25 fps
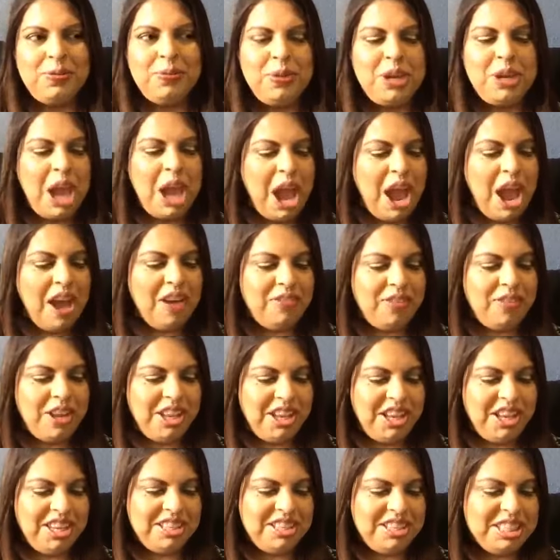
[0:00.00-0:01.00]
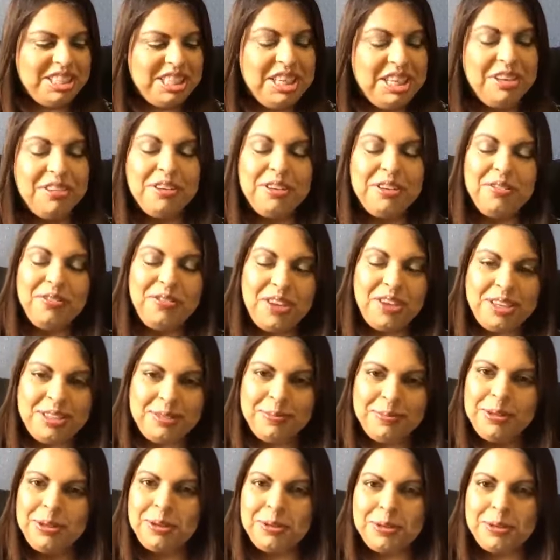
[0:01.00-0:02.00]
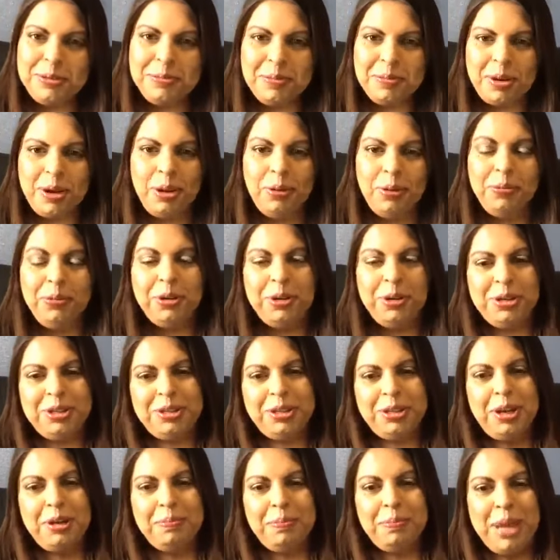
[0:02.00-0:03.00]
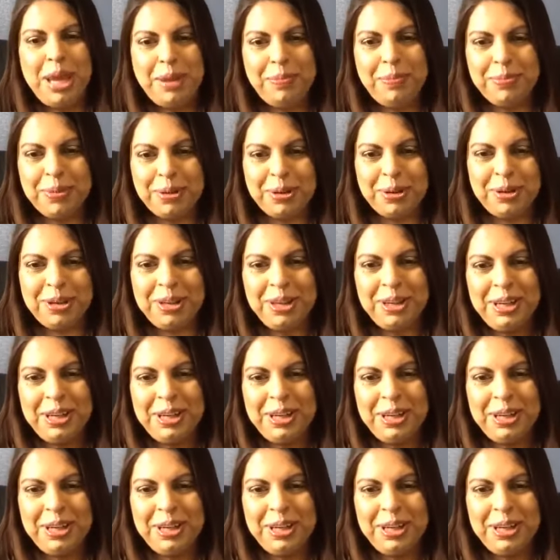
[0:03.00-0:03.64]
we have a secret Facebook group called Words on Paper.